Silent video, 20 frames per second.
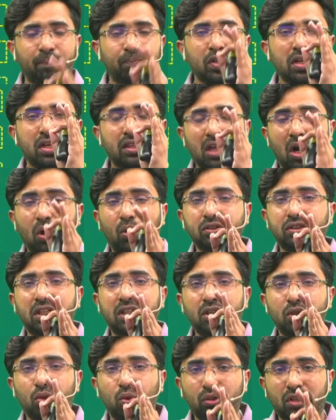1,000,
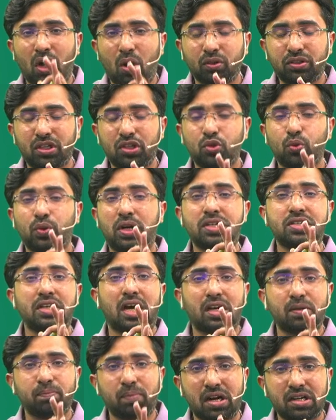2,000 students are
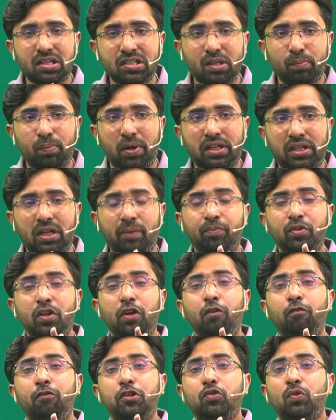participating,
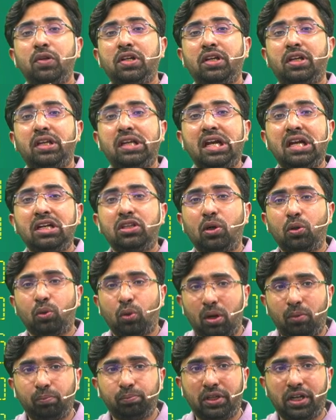which will create the
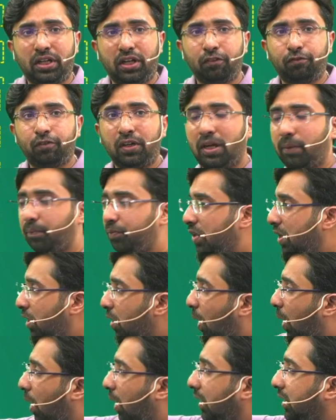competitive feeling.
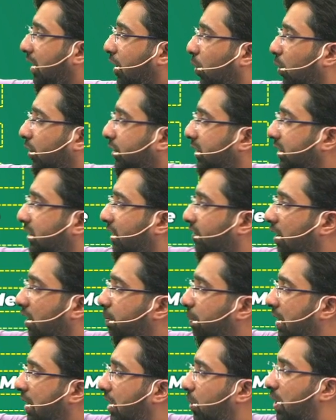All the questions have one
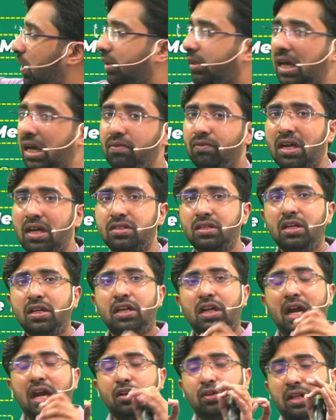particular time, guys, and
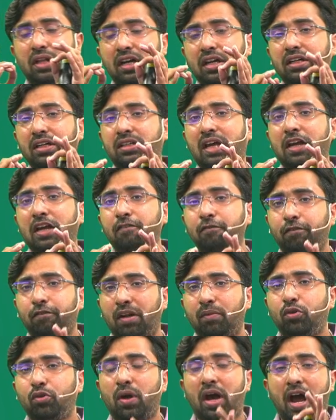that in time frame, you
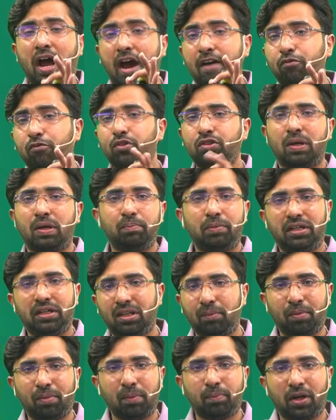have to submit the
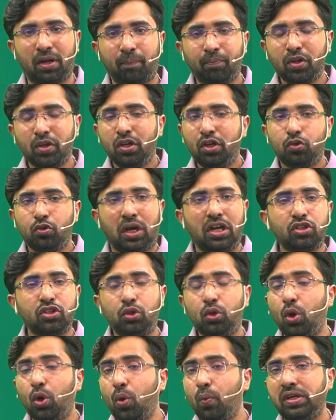paper. So, guys, no
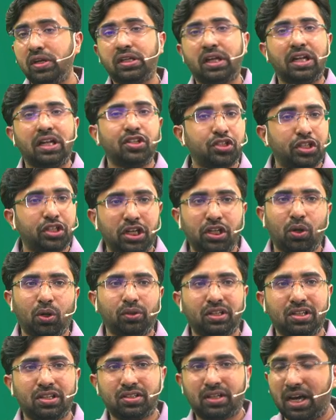one can cheat on this,
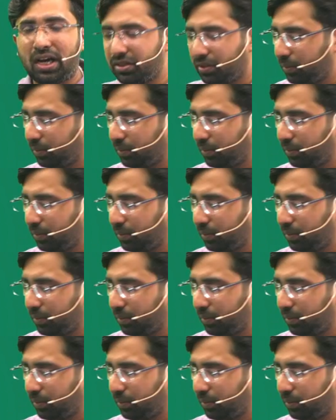guys.